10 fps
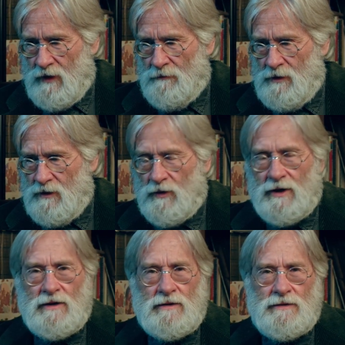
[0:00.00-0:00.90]
be
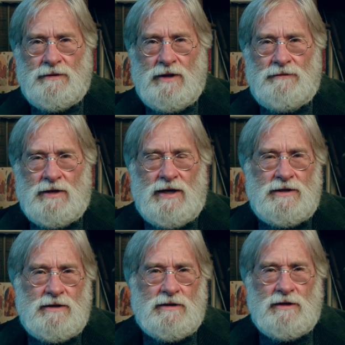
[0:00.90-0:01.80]
aware of the
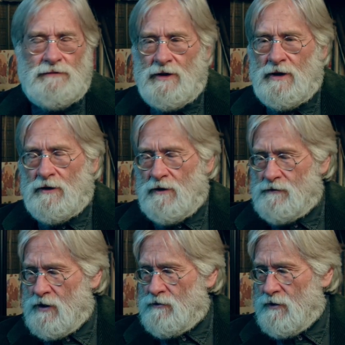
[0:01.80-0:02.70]
idea of an area of
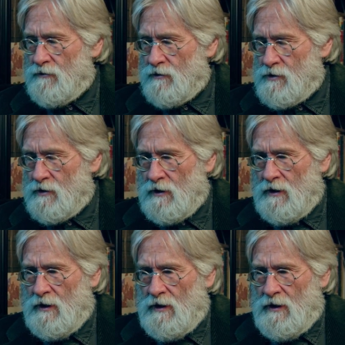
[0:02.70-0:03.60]
central interest.
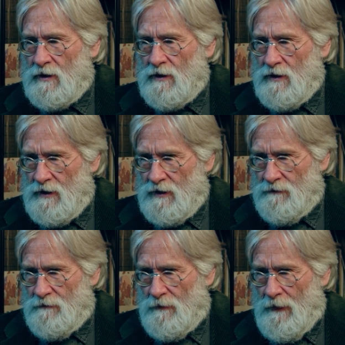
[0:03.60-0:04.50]

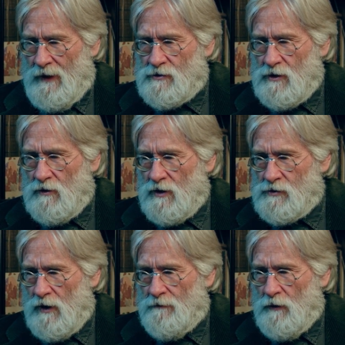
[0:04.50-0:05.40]
Um, and so
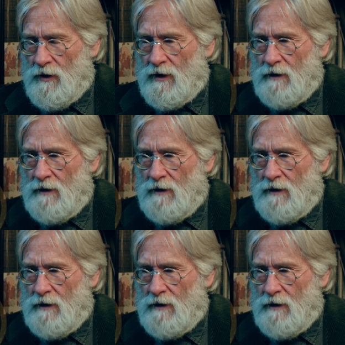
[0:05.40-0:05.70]
that's why I pointed